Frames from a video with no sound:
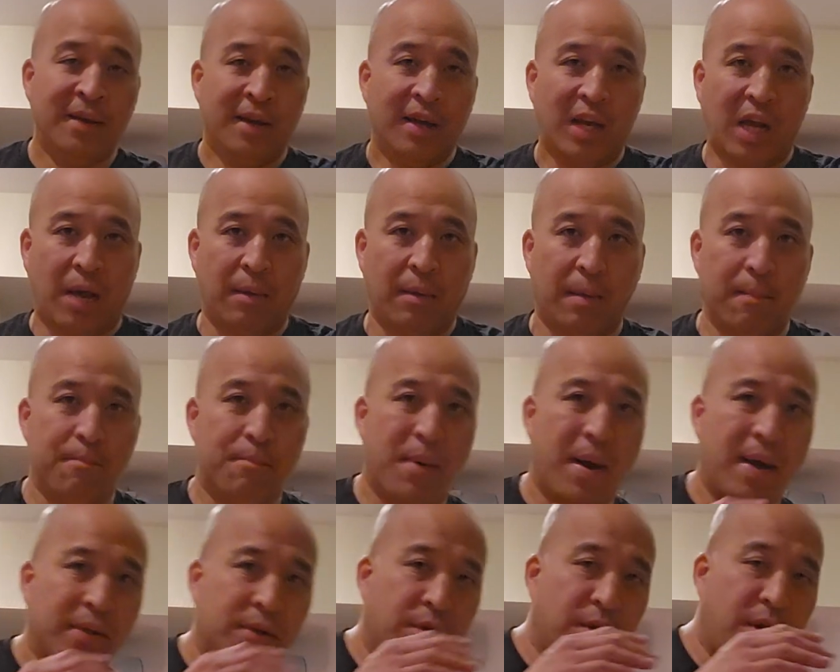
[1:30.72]
coming
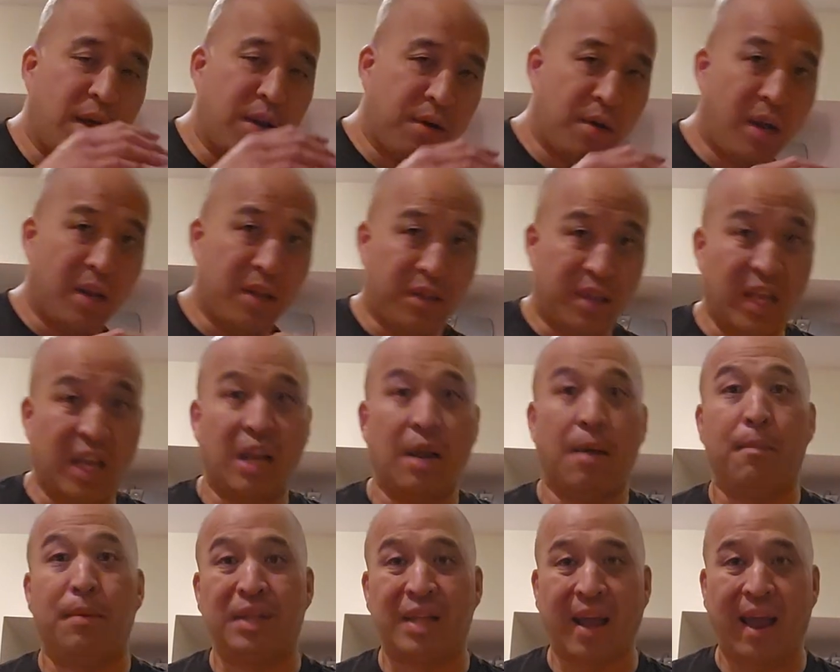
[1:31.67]
back. They're not thinking
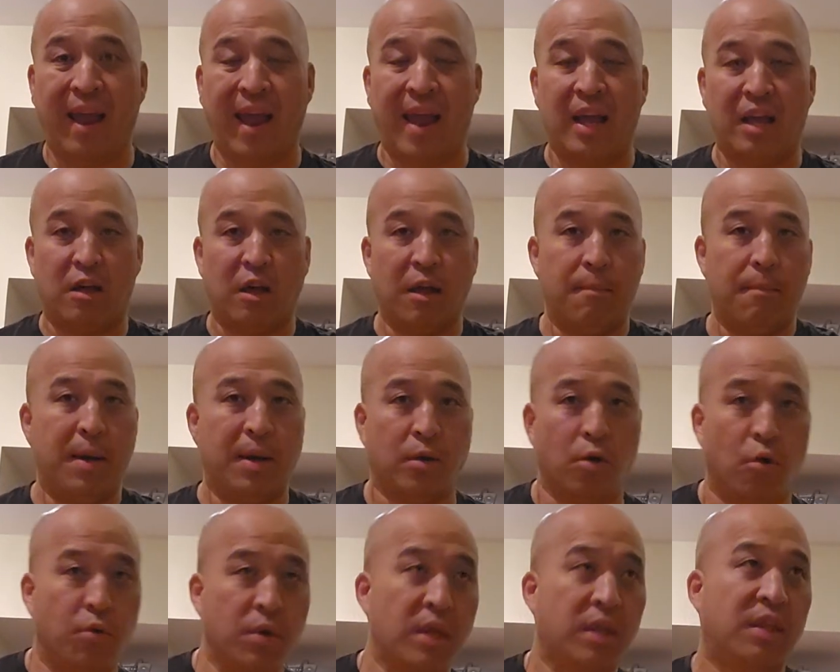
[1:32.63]
about the hand coming back.
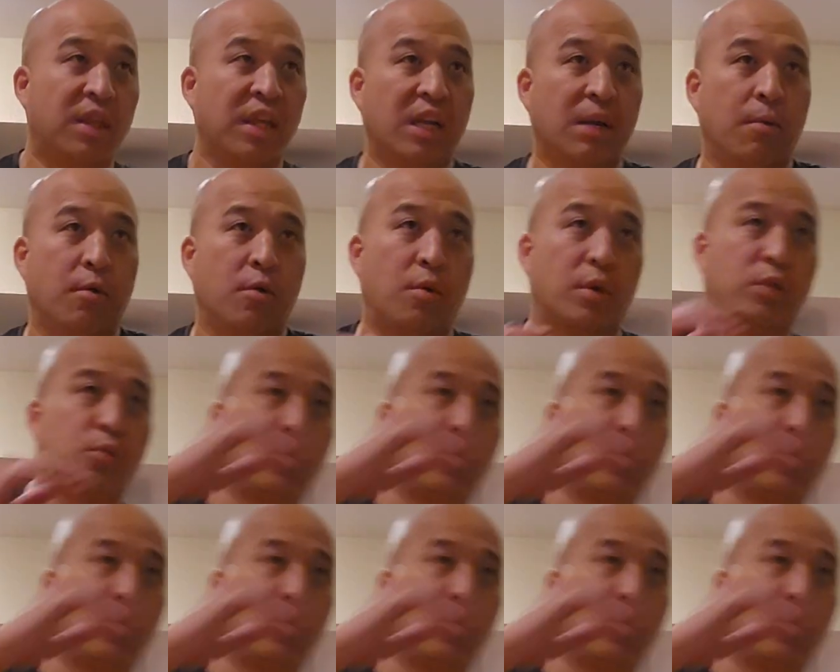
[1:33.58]
They're only thinking of what's